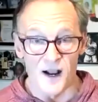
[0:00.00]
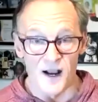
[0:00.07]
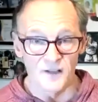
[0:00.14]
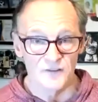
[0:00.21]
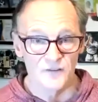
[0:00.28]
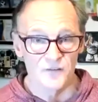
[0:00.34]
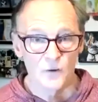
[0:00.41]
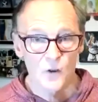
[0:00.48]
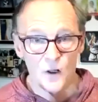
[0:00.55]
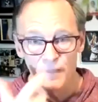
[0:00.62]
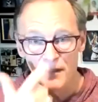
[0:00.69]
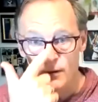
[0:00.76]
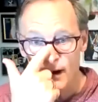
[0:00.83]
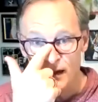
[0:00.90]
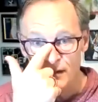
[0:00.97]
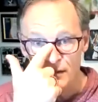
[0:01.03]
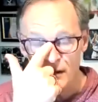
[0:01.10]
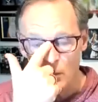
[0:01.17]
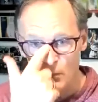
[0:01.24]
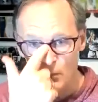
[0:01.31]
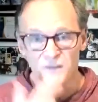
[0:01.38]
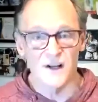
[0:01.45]
kinds of law that are out
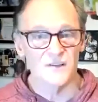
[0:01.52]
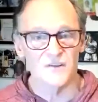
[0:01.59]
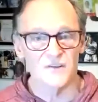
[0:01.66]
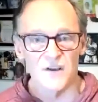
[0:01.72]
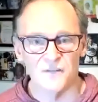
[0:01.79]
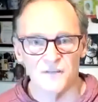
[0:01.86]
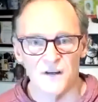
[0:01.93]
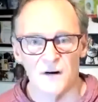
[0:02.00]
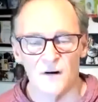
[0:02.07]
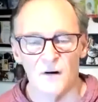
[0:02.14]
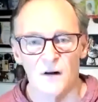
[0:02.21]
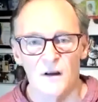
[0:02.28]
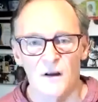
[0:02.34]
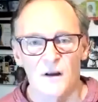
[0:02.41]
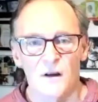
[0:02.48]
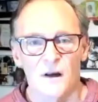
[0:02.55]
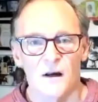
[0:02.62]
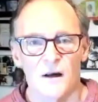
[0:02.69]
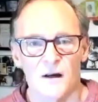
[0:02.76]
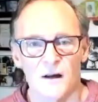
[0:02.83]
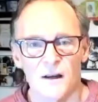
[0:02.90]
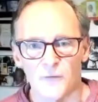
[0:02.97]
there. We've got stuff here
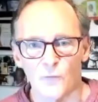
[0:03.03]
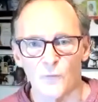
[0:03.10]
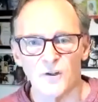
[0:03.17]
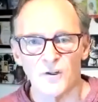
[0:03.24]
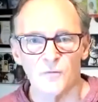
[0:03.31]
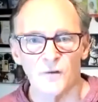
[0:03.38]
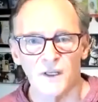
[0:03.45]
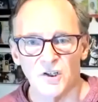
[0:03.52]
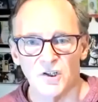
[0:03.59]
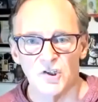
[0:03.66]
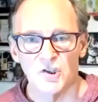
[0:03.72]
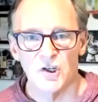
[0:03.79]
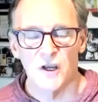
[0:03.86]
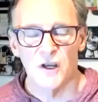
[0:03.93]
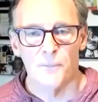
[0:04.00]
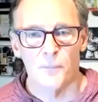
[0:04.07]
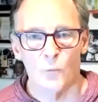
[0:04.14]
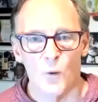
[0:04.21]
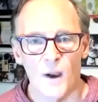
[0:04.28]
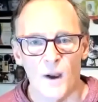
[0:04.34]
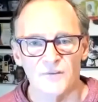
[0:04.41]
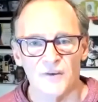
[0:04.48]
on the Rich in Relationship
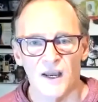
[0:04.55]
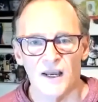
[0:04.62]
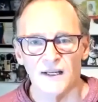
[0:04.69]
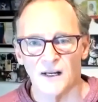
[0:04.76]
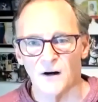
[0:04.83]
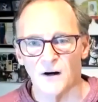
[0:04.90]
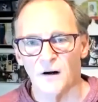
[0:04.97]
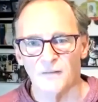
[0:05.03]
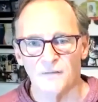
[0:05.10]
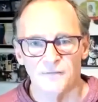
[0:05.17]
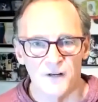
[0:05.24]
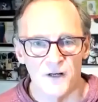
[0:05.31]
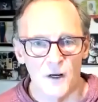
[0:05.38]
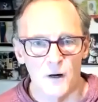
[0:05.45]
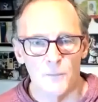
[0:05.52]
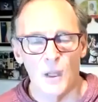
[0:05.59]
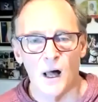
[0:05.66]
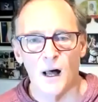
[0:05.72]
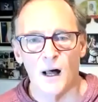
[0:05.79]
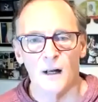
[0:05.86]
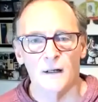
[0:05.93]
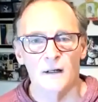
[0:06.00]
website, in our video
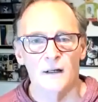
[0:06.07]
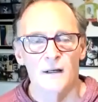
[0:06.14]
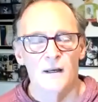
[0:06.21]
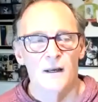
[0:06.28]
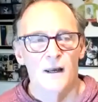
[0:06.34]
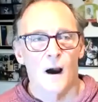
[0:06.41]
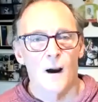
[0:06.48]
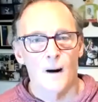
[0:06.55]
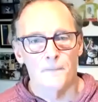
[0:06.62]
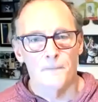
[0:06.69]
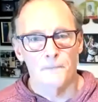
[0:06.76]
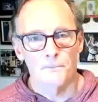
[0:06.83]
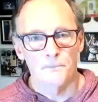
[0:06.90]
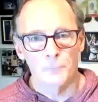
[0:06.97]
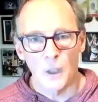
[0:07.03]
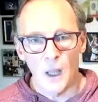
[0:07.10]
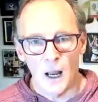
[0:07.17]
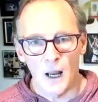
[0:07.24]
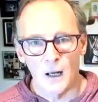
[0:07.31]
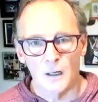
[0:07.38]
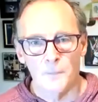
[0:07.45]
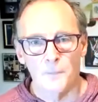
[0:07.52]
blog, our
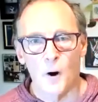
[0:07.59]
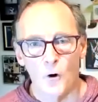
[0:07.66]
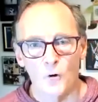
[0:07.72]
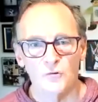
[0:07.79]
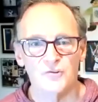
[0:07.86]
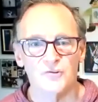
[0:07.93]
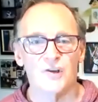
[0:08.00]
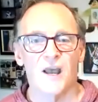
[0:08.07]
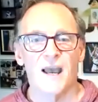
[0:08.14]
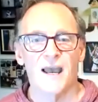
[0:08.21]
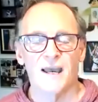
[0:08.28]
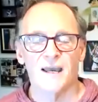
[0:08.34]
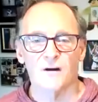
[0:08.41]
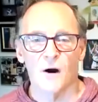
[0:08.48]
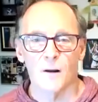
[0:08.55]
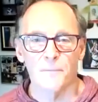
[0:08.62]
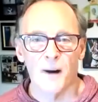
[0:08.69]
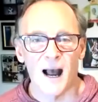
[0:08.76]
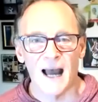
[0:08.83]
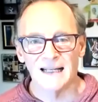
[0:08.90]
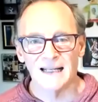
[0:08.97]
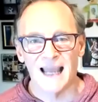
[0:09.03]
blog post, and our
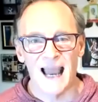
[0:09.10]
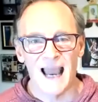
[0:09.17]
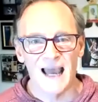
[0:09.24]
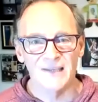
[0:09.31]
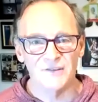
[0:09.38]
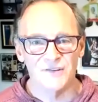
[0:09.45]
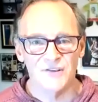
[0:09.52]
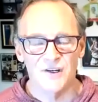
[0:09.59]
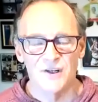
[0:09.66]
podcast